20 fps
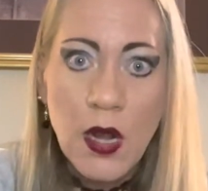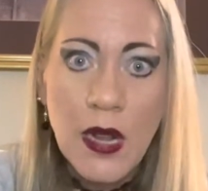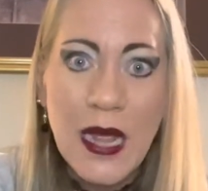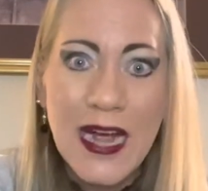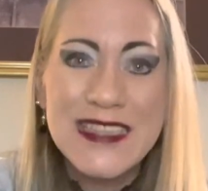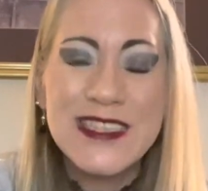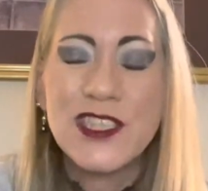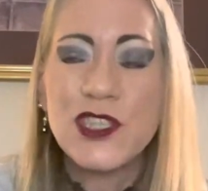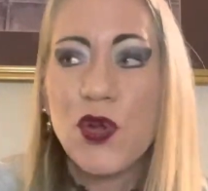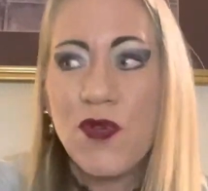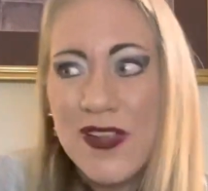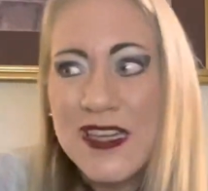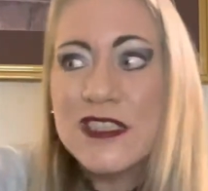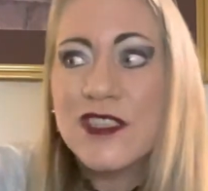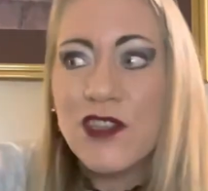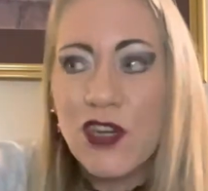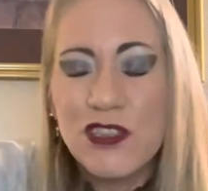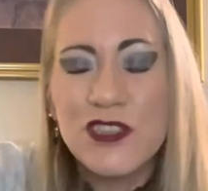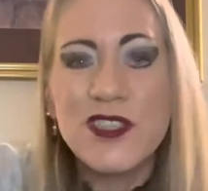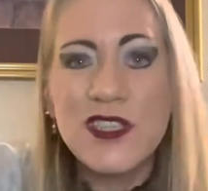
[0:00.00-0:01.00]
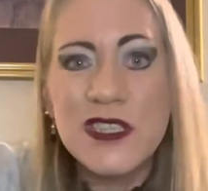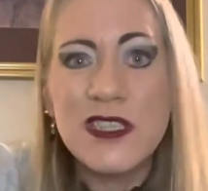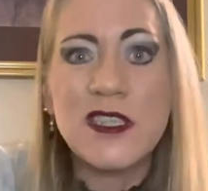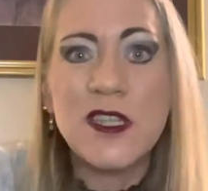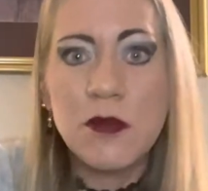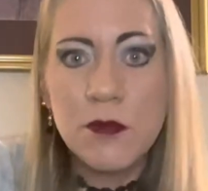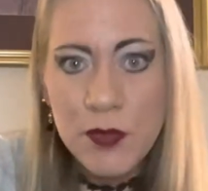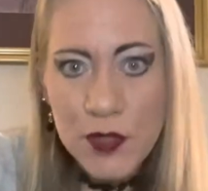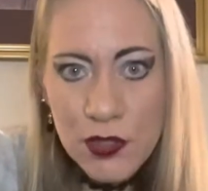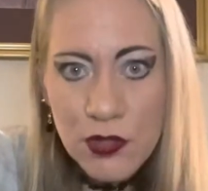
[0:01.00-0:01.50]
And so, these narcissistic
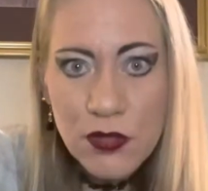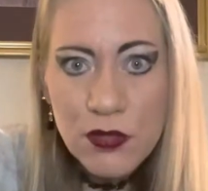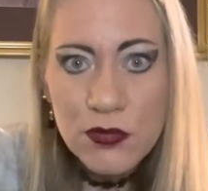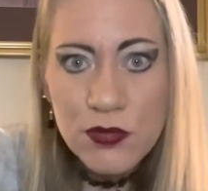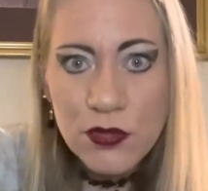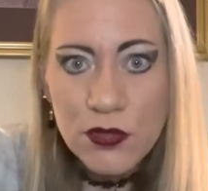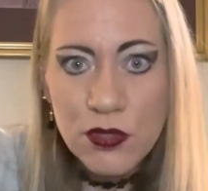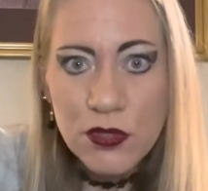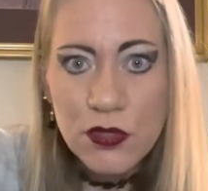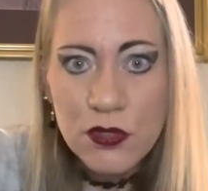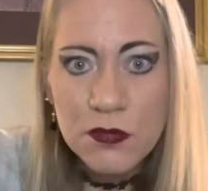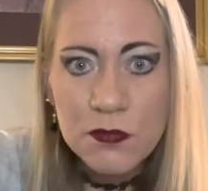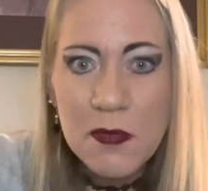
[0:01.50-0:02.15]
abusers,